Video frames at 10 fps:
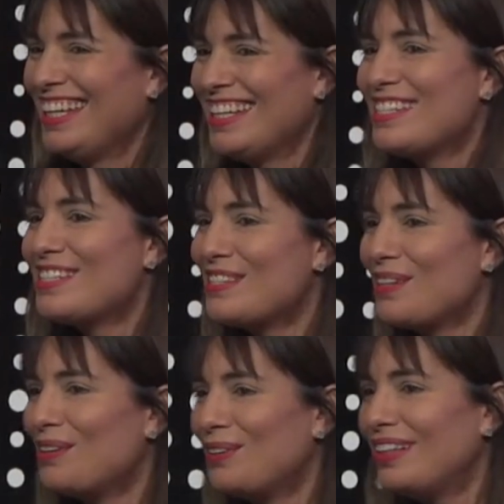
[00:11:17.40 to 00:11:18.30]

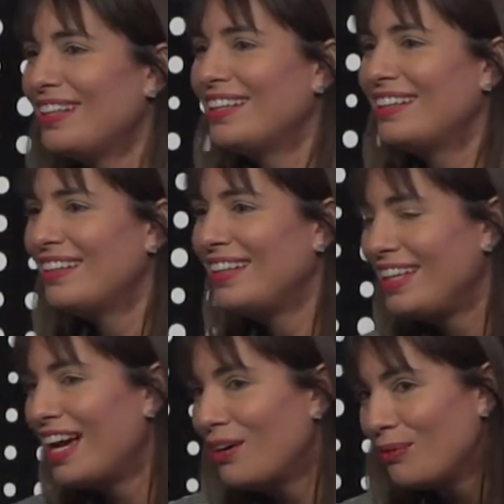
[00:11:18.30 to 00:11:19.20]
So
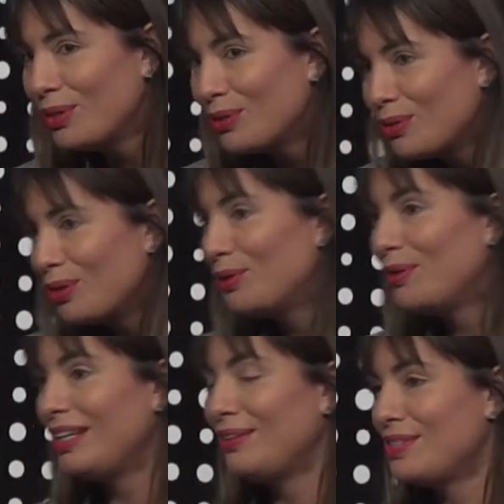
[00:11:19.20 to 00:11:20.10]
now when you go
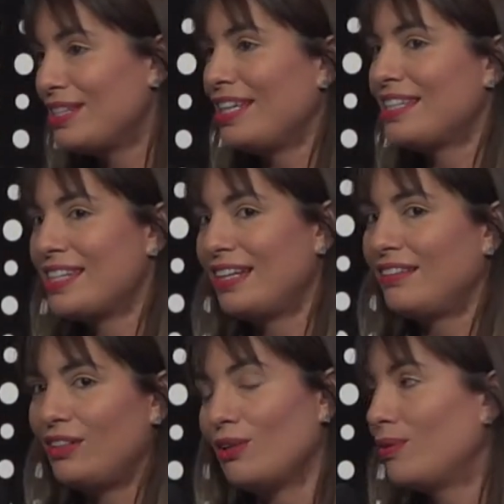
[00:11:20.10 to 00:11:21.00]
and you say it's
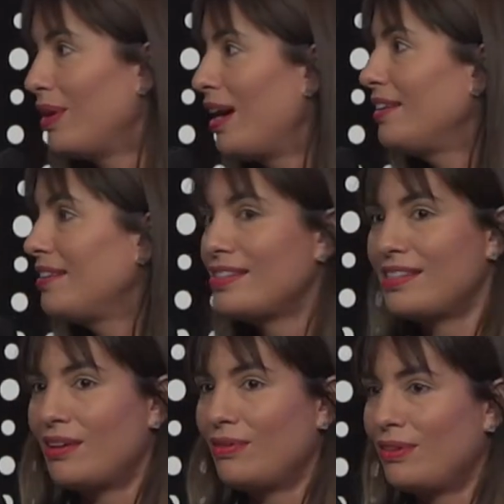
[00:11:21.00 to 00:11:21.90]
IT, no, IT is
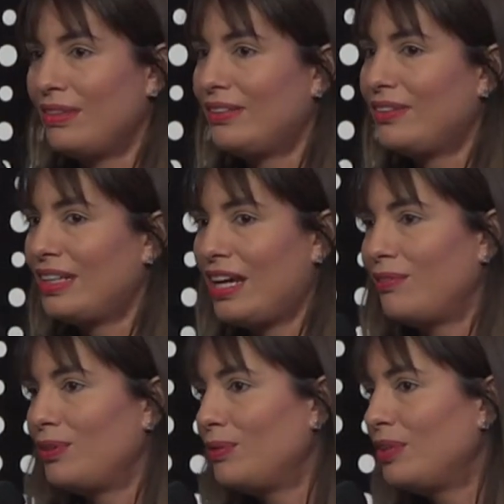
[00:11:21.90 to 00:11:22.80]
now literally
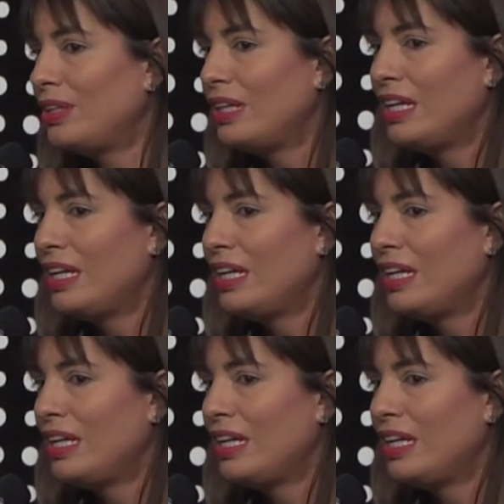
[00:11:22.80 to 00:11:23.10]
everywhere.